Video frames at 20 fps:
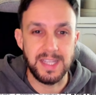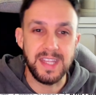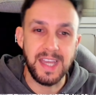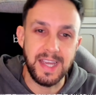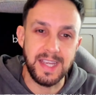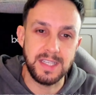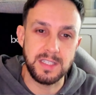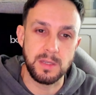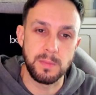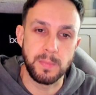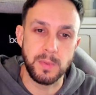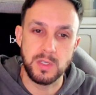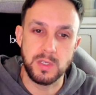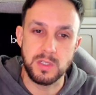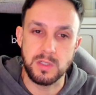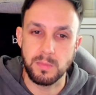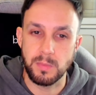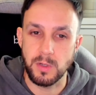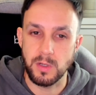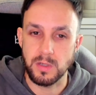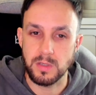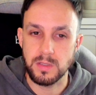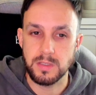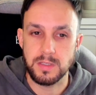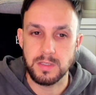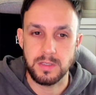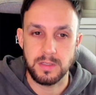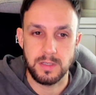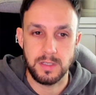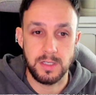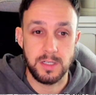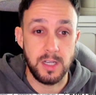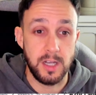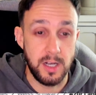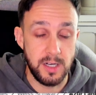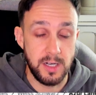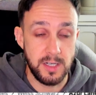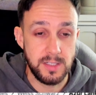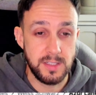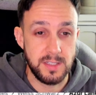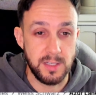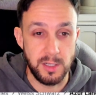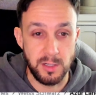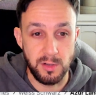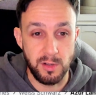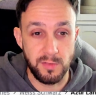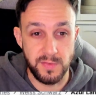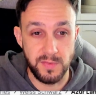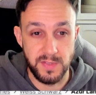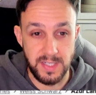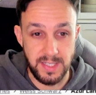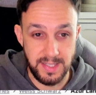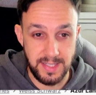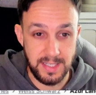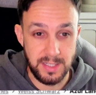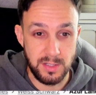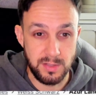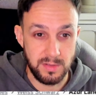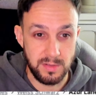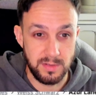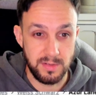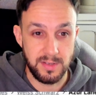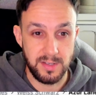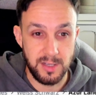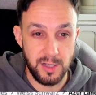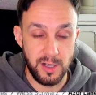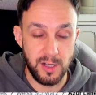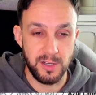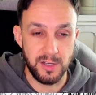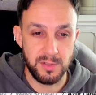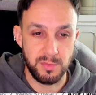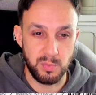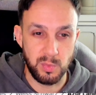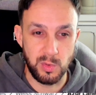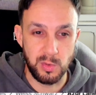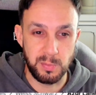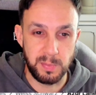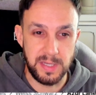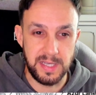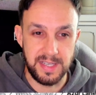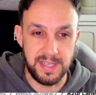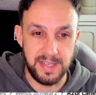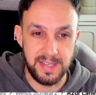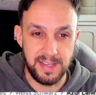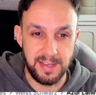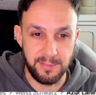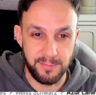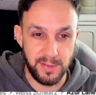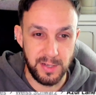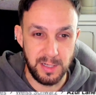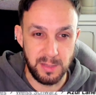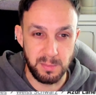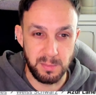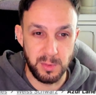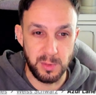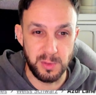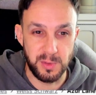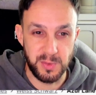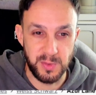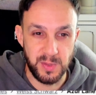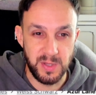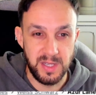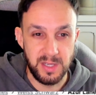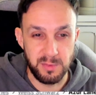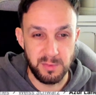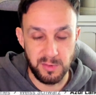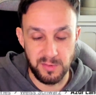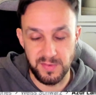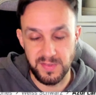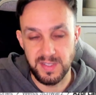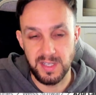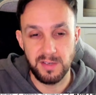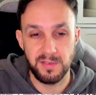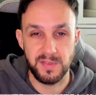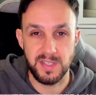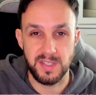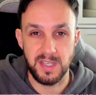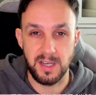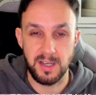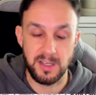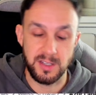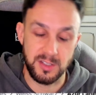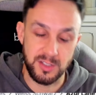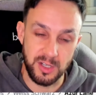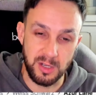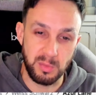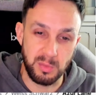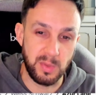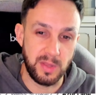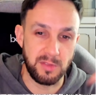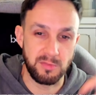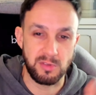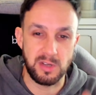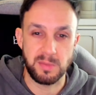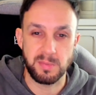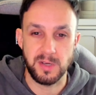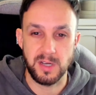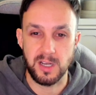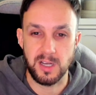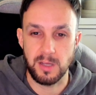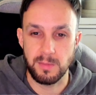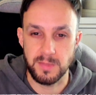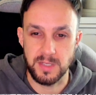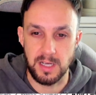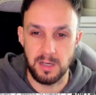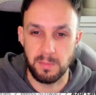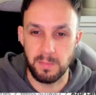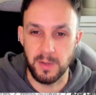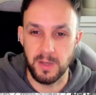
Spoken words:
that is a booster box card, so obviously this card will be available with a silver signature when the reprint comes out.